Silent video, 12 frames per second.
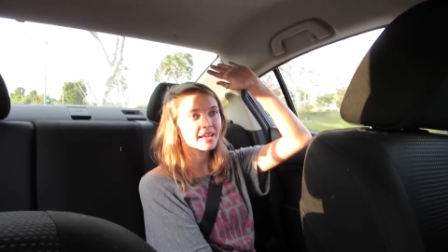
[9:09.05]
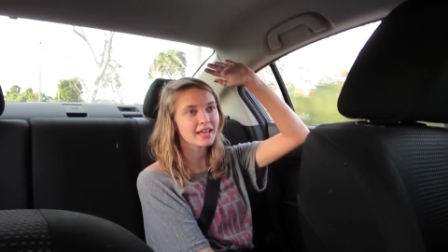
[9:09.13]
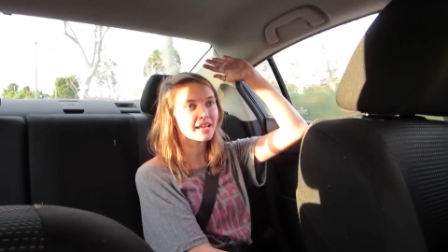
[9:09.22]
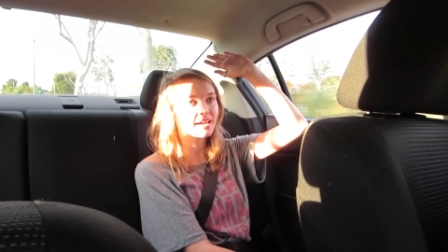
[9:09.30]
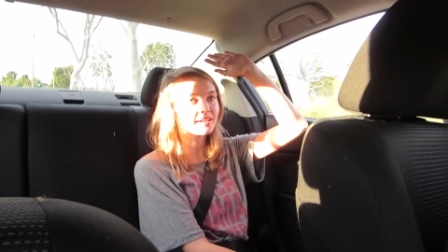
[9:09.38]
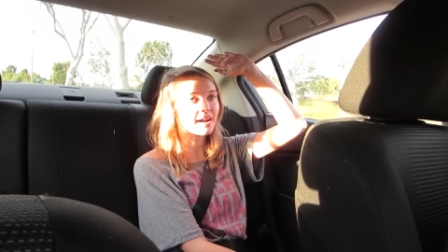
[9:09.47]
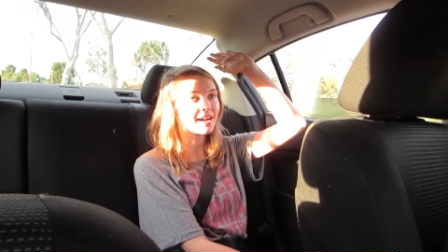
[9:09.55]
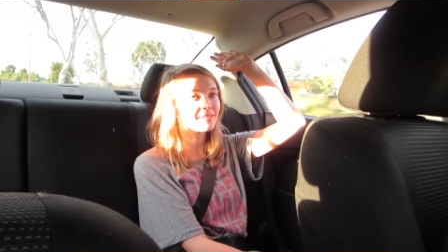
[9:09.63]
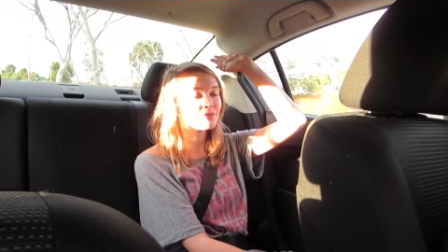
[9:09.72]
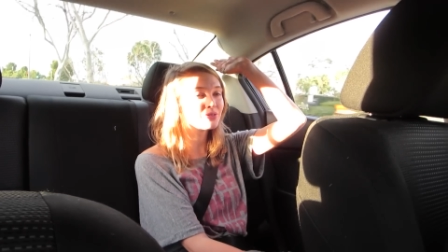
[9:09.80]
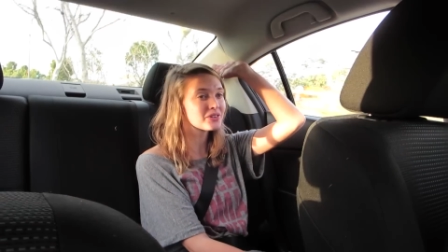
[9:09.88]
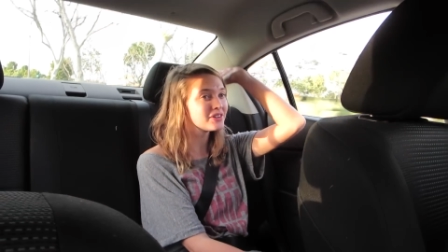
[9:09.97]
and I
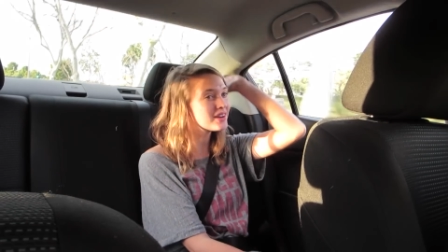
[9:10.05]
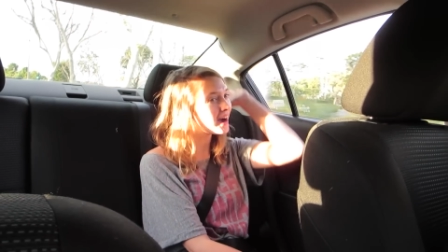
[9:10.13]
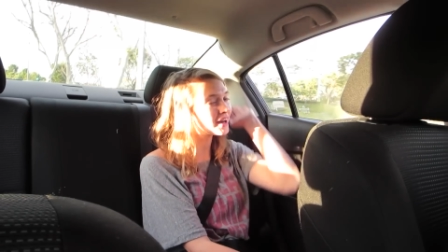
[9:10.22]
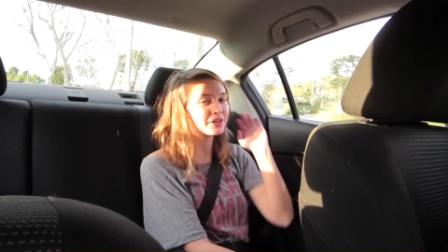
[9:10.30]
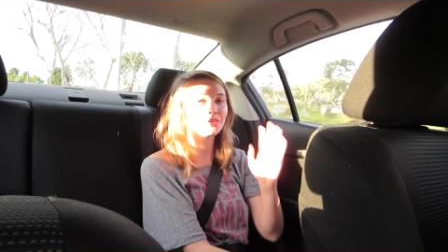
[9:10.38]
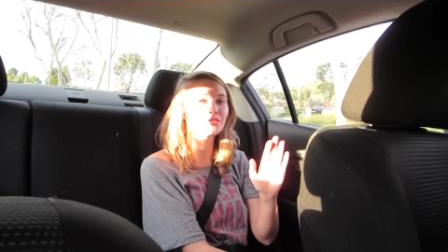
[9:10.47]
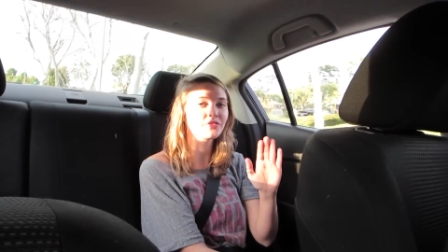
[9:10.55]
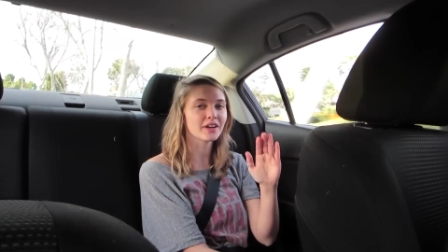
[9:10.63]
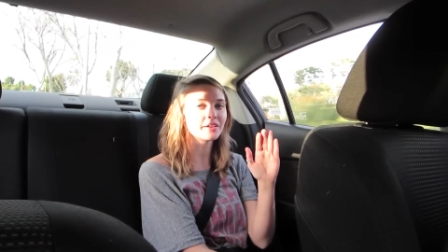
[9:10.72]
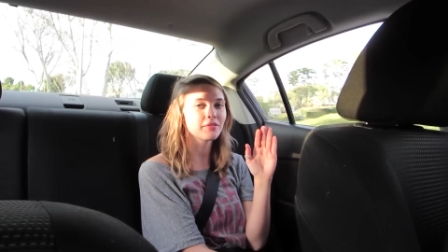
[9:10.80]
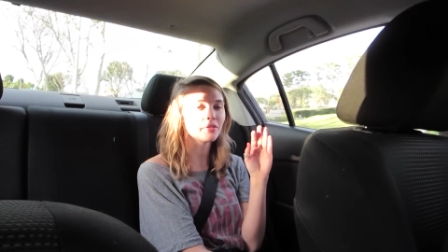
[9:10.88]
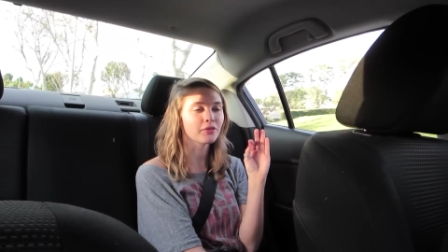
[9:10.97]
was not a huge
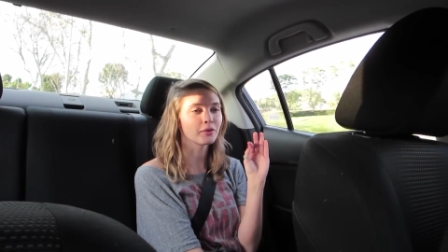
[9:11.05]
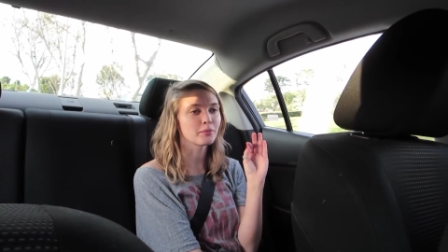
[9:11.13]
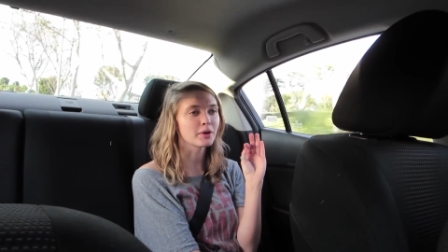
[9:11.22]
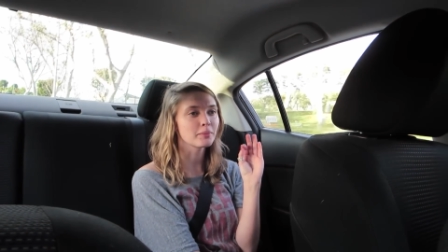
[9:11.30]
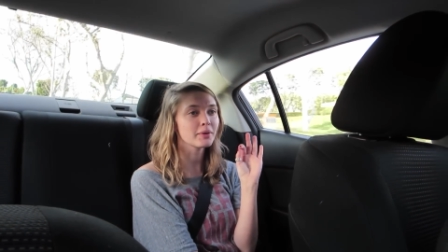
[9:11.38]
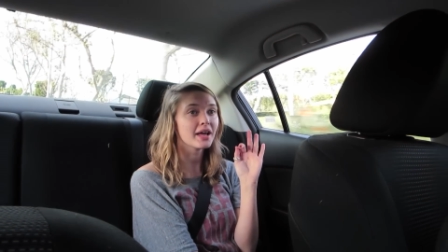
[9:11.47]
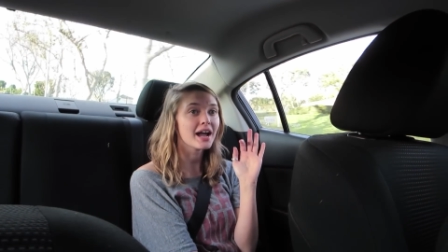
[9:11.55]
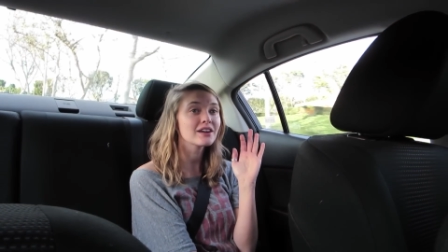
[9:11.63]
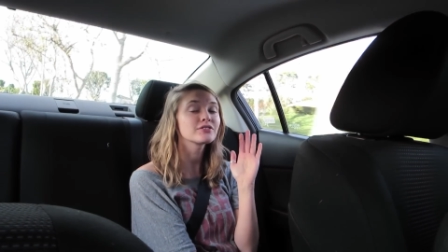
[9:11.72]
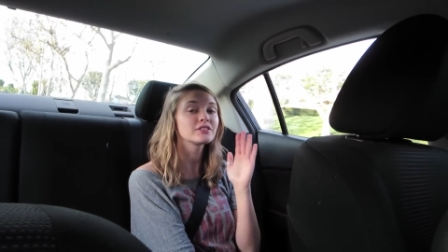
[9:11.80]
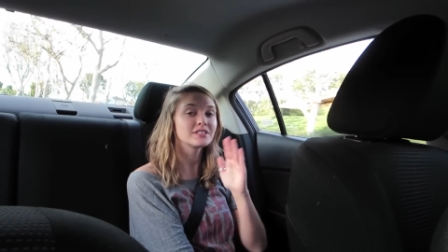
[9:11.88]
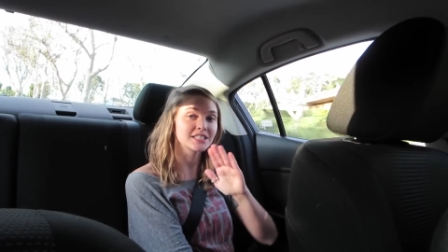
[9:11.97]
fan of the third book, but I
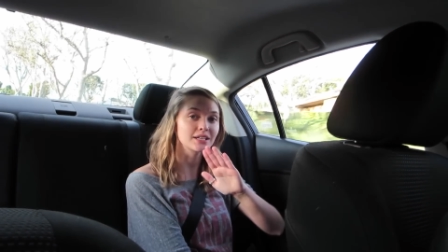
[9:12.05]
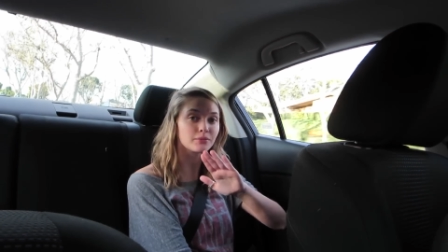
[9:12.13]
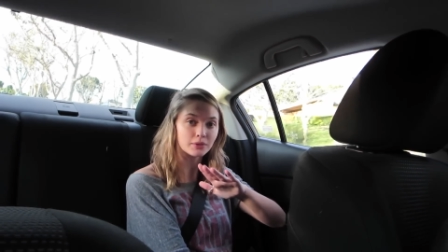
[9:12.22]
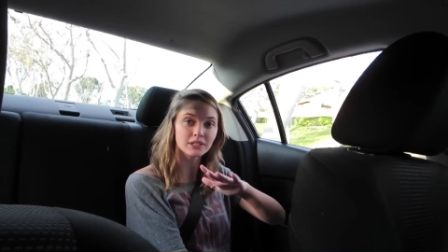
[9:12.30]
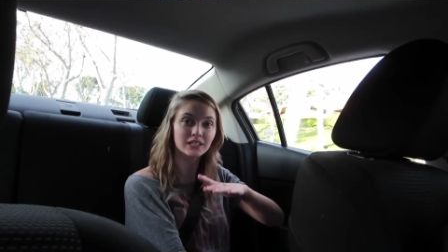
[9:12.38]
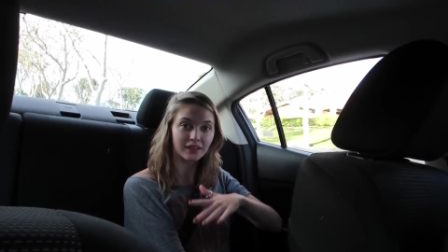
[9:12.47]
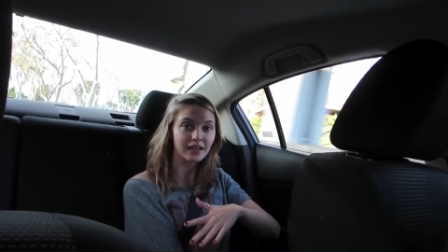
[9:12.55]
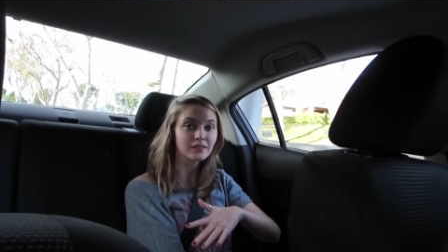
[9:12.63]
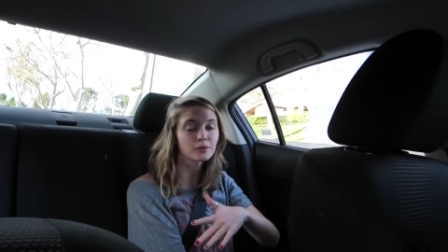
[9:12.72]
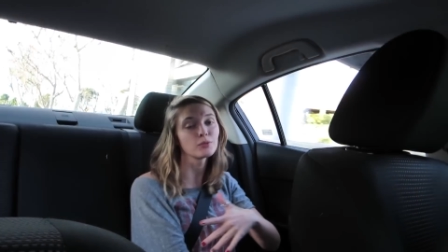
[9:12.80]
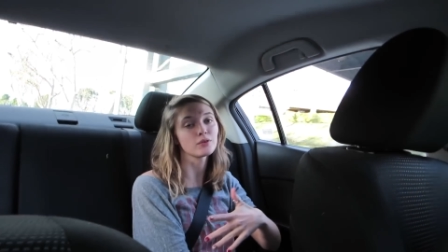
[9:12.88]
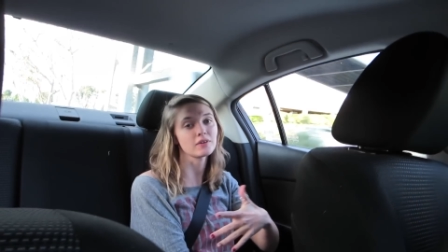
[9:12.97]
actually did really like.
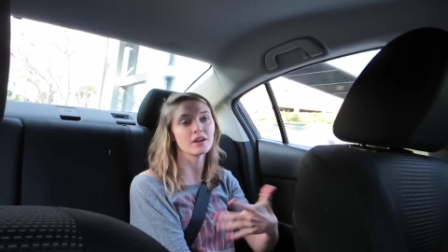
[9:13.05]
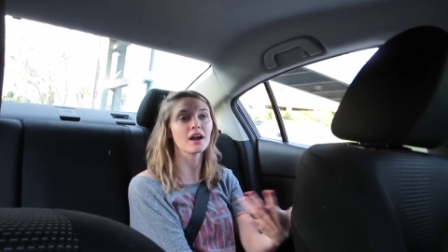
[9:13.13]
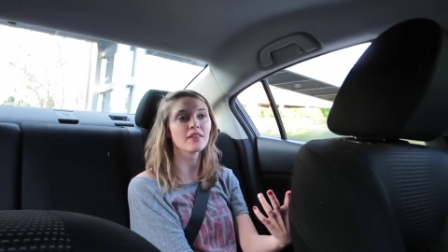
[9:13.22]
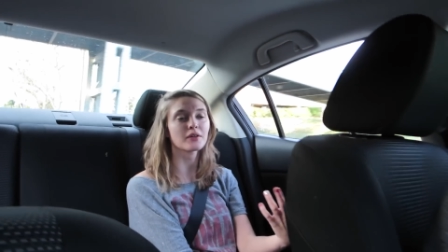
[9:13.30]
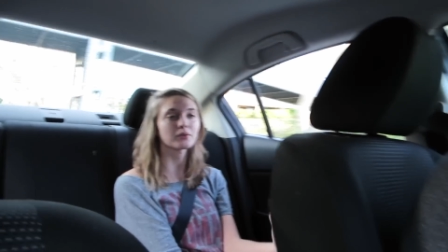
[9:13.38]
But you yeah, said